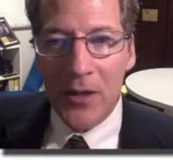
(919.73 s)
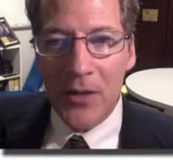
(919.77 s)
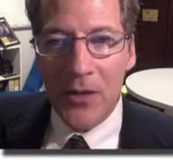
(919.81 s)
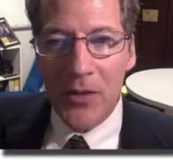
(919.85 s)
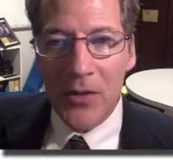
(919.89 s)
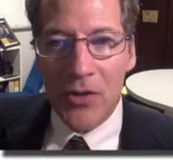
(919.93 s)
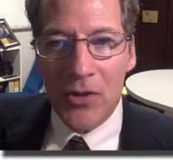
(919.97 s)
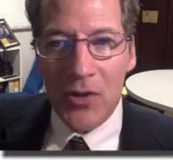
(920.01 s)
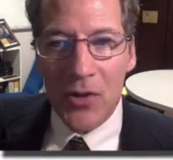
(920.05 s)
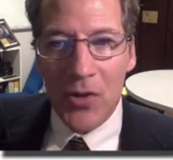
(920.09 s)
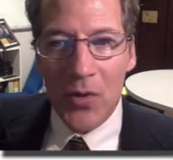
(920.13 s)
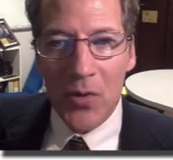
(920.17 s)

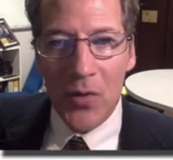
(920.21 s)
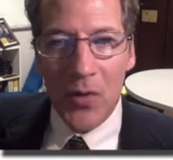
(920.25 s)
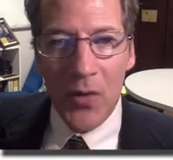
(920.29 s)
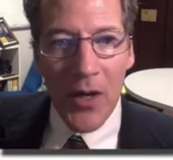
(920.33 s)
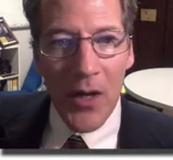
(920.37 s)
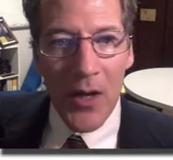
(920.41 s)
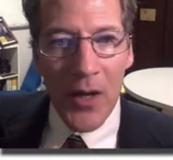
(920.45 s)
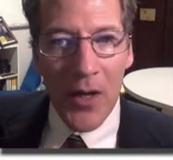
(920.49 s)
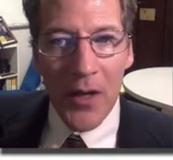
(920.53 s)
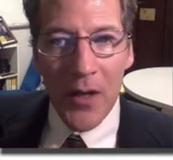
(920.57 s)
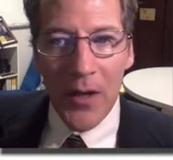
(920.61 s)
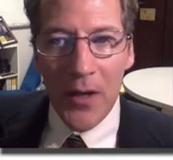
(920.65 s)

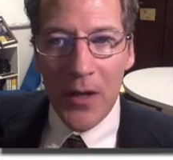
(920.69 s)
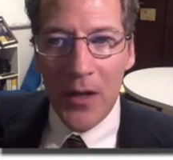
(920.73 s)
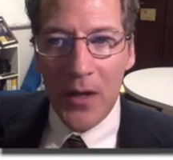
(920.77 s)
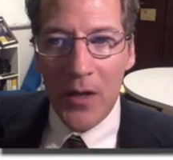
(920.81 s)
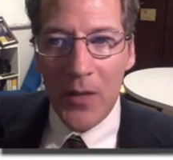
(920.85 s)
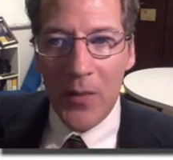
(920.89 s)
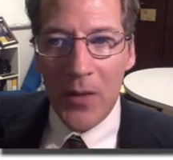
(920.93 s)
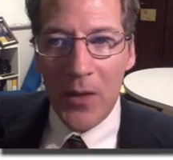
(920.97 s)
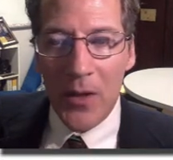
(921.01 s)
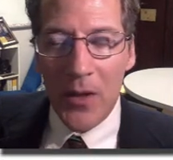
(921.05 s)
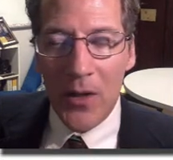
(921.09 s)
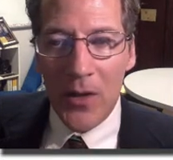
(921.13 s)
So
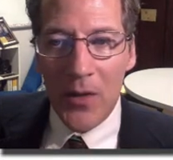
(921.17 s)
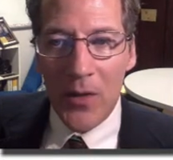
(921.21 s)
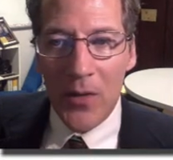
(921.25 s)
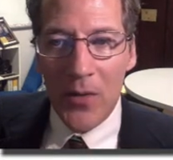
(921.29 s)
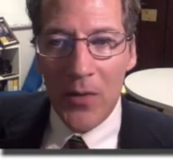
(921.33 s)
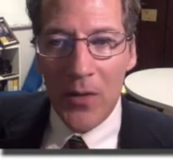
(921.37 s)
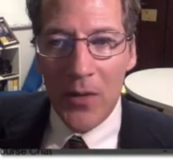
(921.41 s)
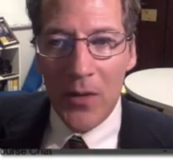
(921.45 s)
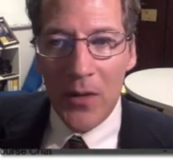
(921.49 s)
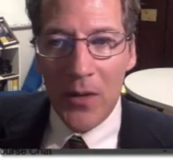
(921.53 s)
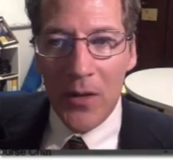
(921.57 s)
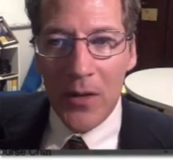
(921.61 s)
here we
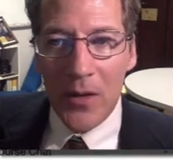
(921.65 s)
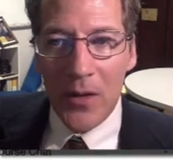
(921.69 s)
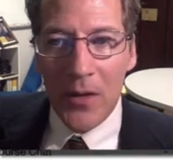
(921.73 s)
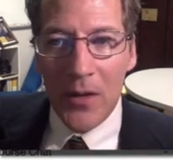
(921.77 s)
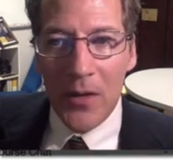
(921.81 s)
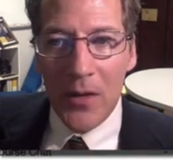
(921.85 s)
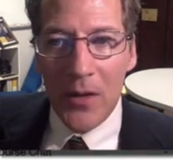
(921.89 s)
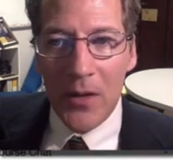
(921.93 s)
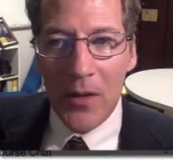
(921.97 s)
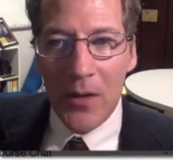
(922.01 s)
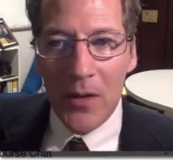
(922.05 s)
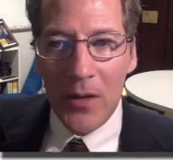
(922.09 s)
go.
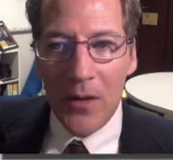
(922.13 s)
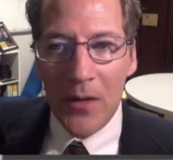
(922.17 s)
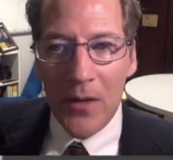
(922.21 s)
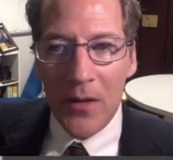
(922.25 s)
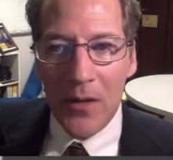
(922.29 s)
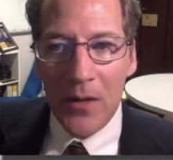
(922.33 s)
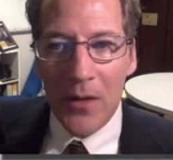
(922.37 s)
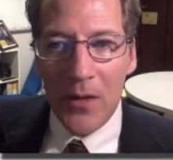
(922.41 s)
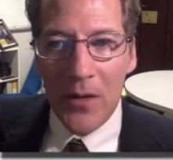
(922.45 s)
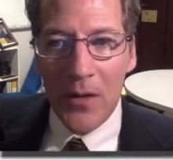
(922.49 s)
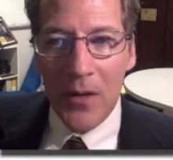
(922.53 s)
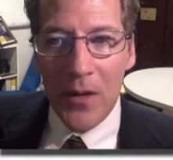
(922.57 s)

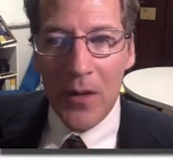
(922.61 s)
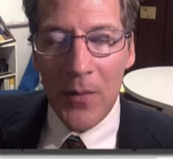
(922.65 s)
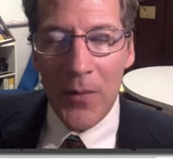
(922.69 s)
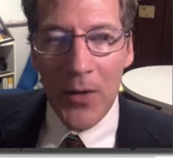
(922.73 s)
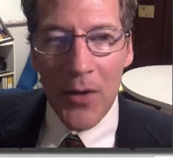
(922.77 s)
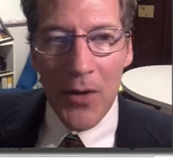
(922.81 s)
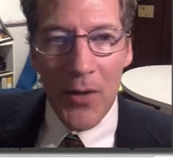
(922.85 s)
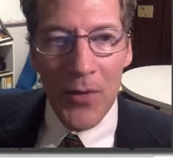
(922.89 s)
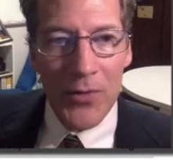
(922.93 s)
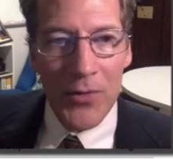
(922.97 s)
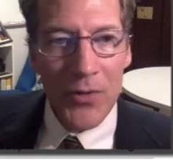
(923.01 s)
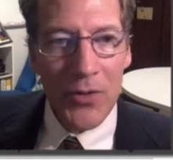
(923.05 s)
There we
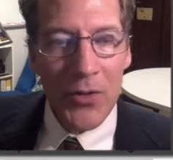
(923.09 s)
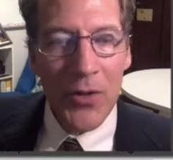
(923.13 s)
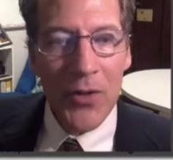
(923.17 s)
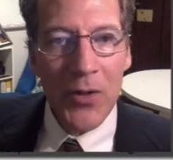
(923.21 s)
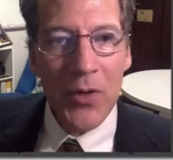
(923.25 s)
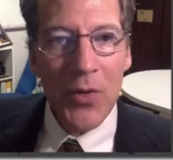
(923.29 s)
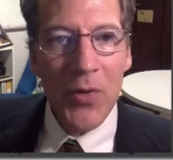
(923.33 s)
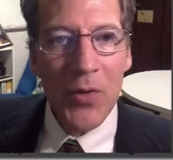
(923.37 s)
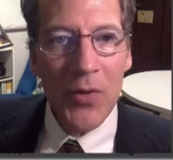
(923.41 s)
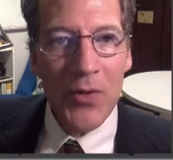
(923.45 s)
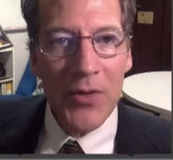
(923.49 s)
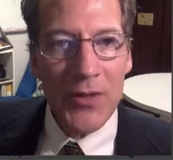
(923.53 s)
go. So now
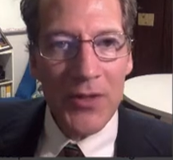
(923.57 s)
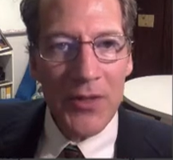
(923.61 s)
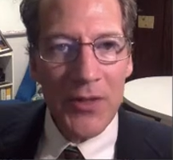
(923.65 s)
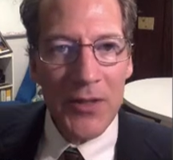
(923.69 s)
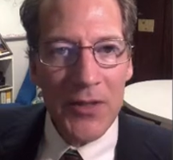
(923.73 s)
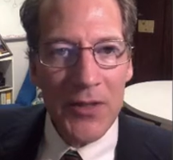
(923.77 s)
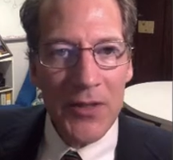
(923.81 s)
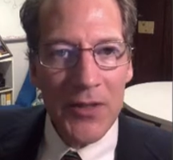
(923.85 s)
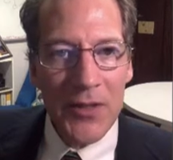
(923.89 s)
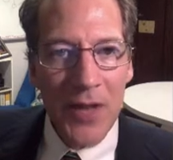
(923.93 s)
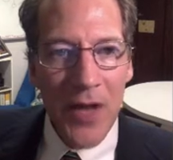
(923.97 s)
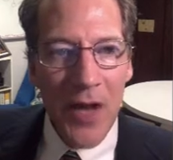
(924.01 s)
the course
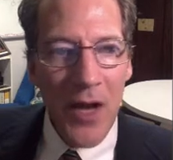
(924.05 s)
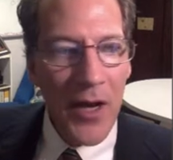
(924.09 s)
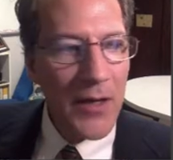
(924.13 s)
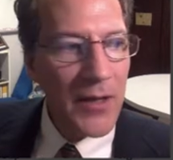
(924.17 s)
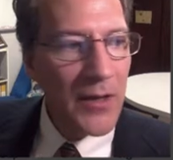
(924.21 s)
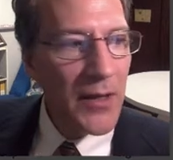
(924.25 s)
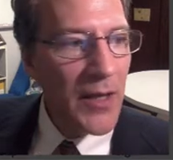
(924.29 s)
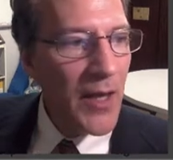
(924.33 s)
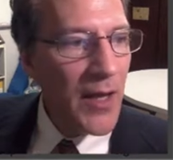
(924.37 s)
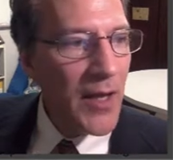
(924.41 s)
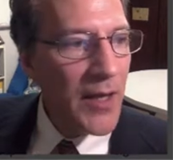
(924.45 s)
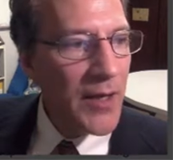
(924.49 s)
is
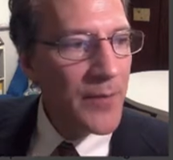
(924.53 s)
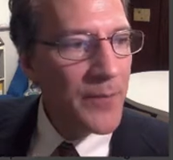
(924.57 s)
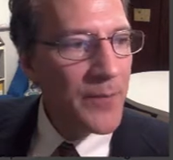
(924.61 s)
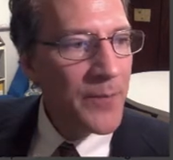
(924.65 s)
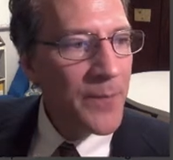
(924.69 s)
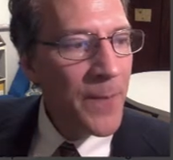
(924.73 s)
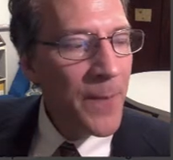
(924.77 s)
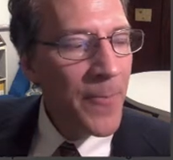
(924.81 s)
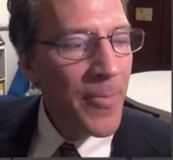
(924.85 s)
online.